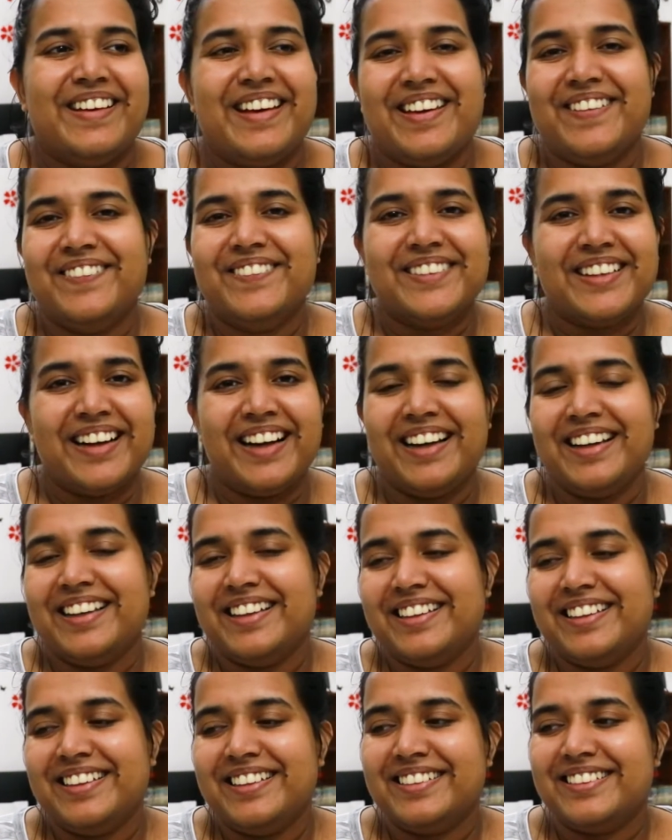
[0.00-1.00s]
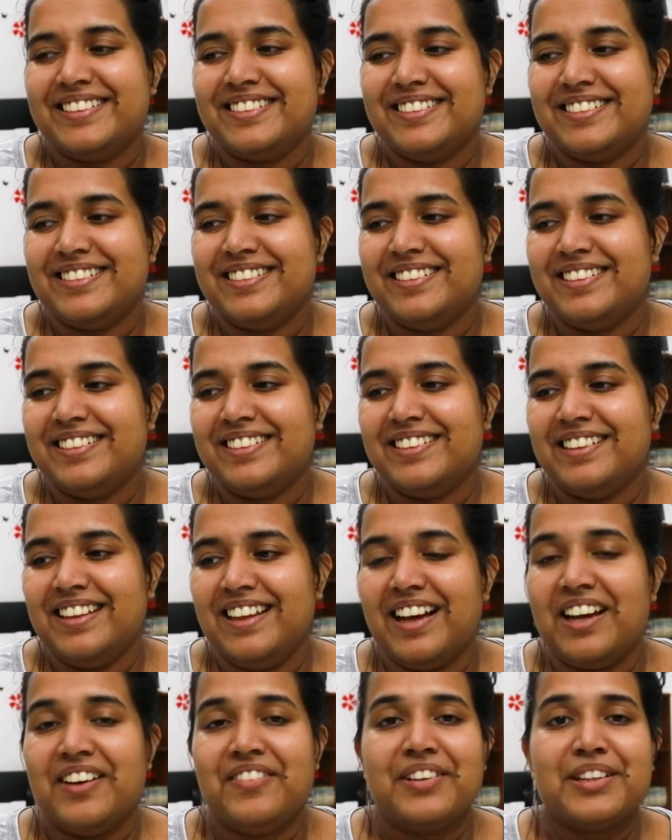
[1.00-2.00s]

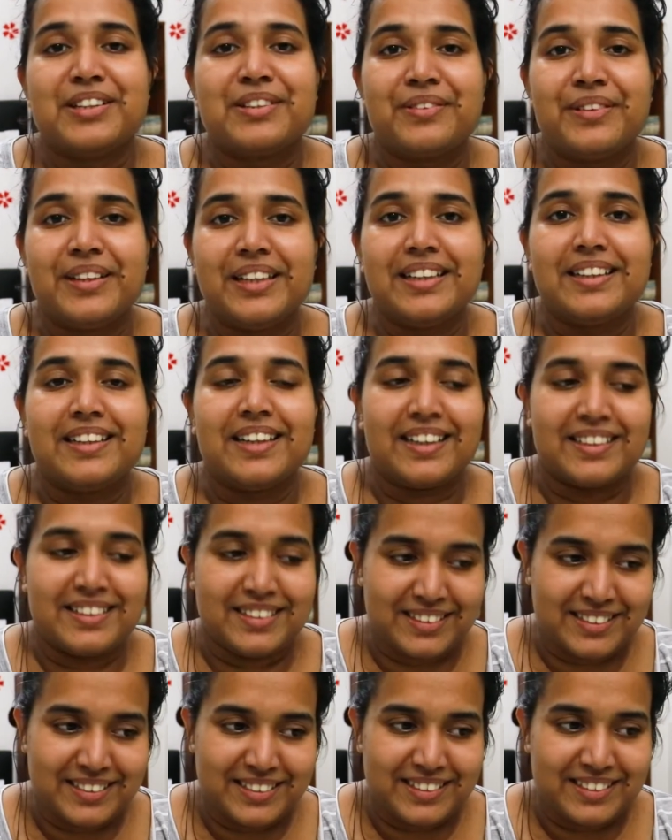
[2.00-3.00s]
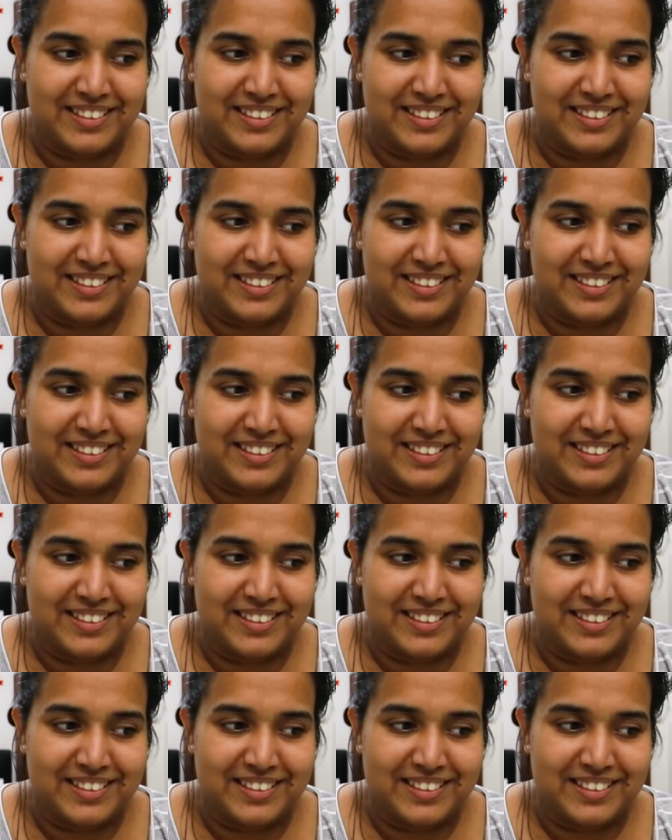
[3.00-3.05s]
I felt really touched.